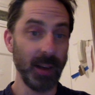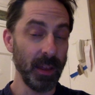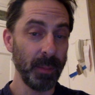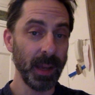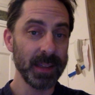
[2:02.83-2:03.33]
are
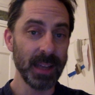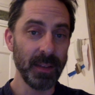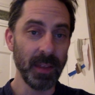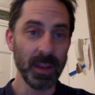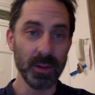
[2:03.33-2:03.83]
other plugins out
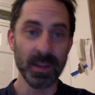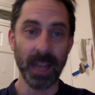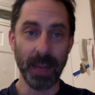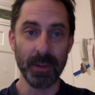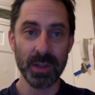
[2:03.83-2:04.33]
there that use the
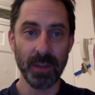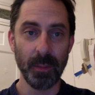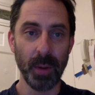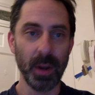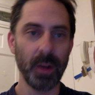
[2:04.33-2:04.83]
language server
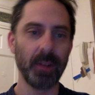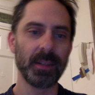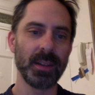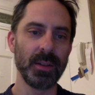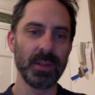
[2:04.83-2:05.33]
protocol.
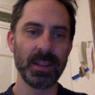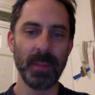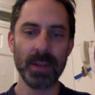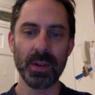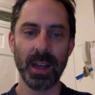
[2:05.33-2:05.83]
So just to
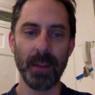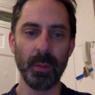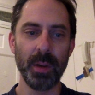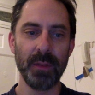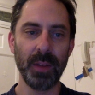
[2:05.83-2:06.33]
mention a couple
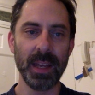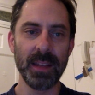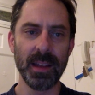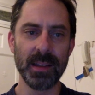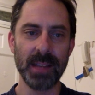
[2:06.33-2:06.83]
briefly,
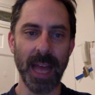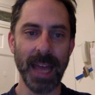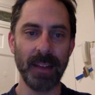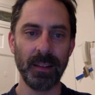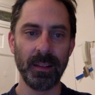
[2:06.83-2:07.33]
there's
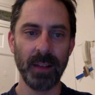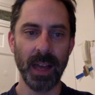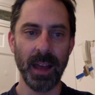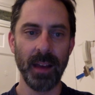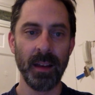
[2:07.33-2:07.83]
Ale,
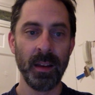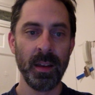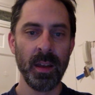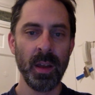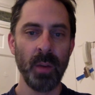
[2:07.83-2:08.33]

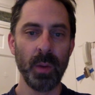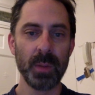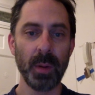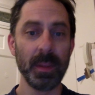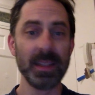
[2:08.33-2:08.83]

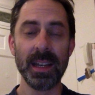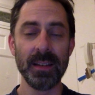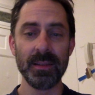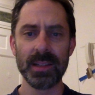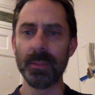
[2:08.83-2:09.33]
which probably
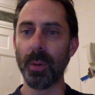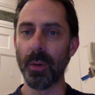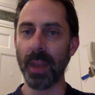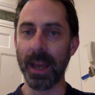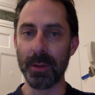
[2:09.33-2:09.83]
didn't
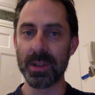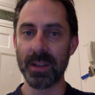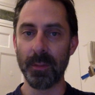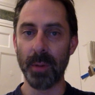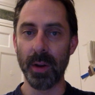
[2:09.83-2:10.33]
support the language
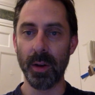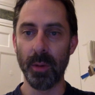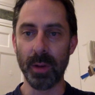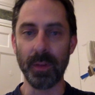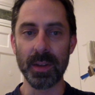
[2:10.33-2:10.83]
server protocol
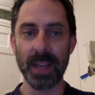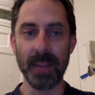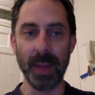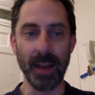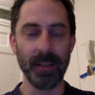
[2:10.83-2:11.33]
when it first
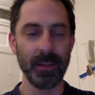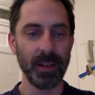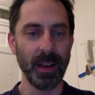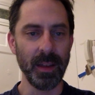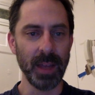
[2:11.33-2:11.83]
came out.
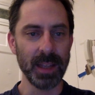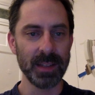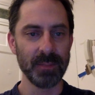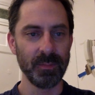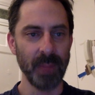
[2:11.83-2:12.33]
I think
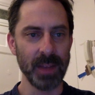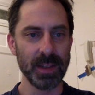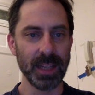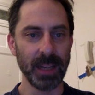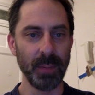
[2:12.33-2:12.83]
its major
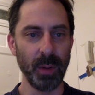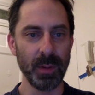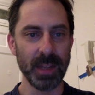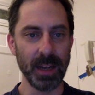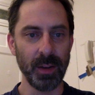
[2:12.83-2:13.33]
selling point
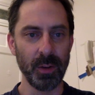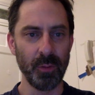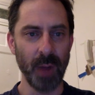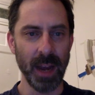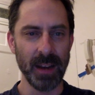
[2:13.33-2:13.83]
was that it could
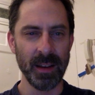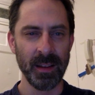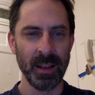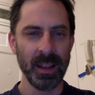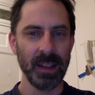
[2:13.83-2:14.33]

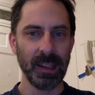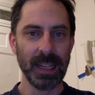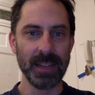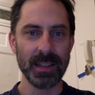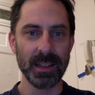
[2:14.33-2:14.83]
run
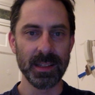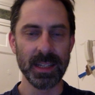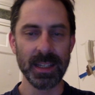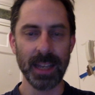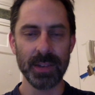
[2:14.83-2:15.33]
lints and
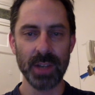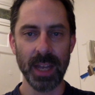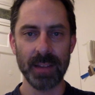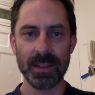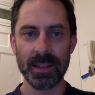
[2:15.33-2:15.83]
syntax
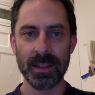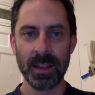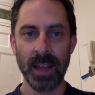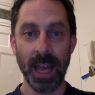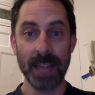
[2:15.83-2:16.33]

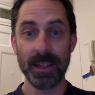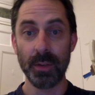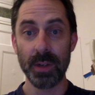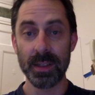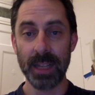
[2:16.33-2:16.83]
checks
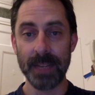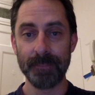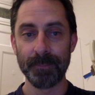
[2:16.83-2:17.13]
asynchronously.